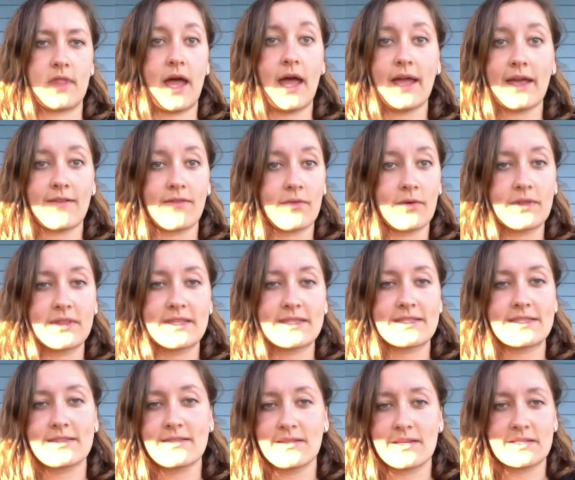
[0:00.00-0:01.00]
Hi everyone, this
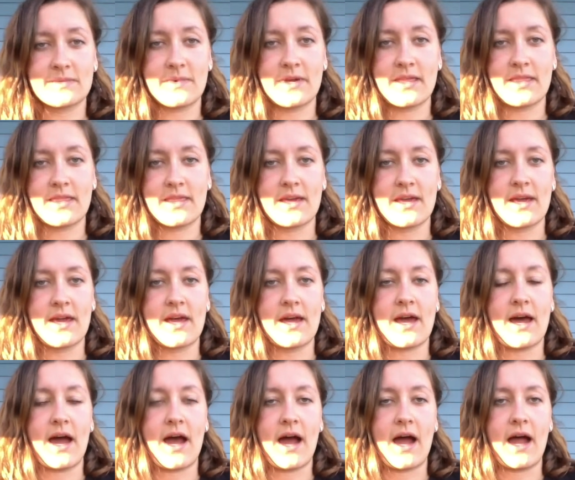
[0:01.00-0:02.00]
is Elizabeth.
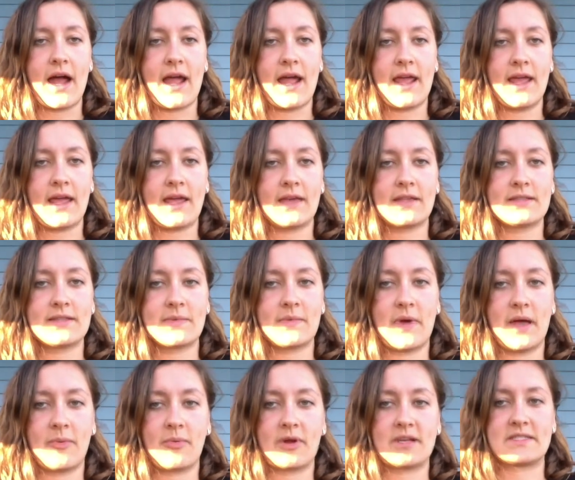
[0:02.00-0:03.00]
I did
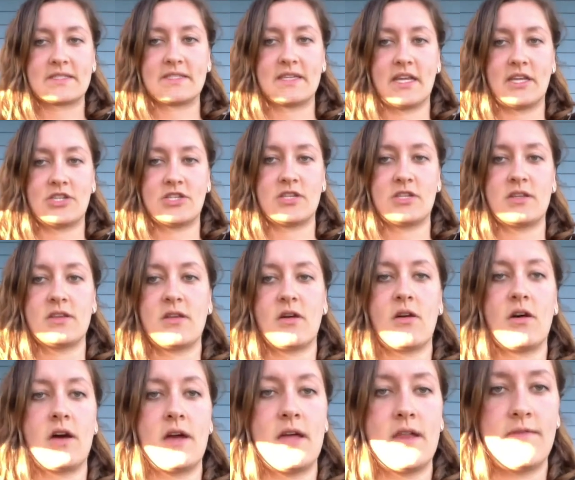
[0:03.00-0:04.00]
my presentation
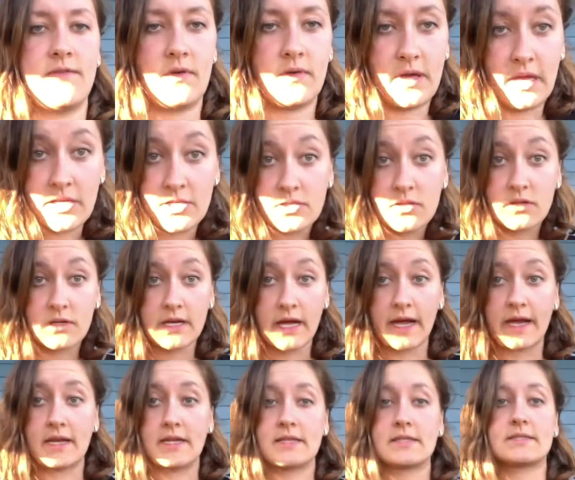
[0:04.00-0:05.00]
on vocational
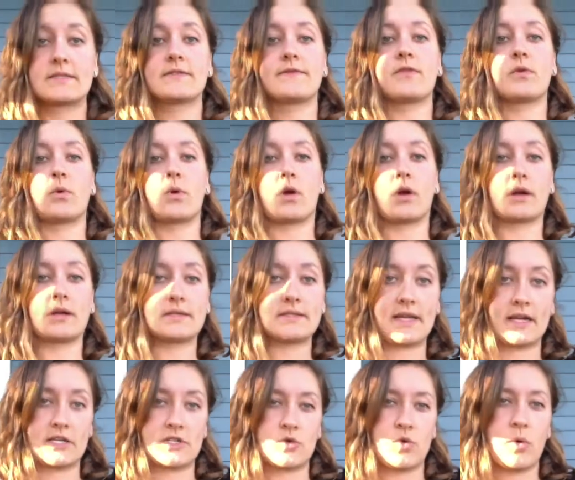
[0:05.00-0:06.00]
guidance for
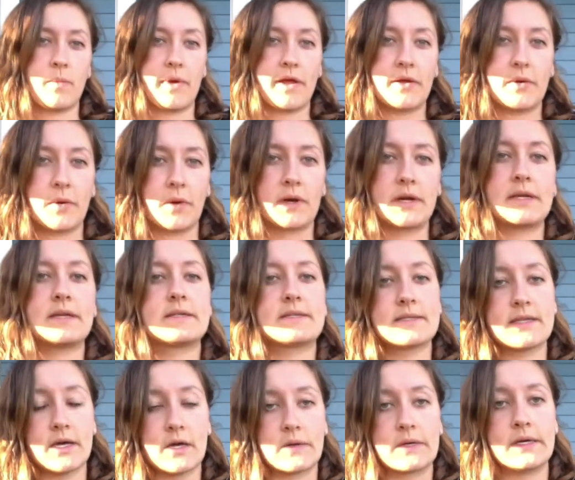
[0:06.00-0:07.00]
sexual minorities,
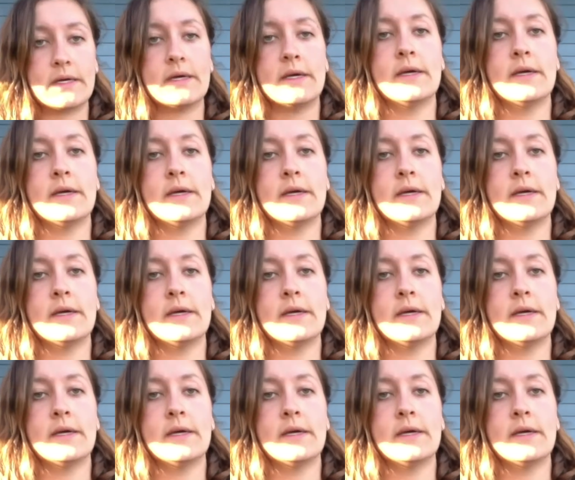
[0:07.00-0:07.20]
so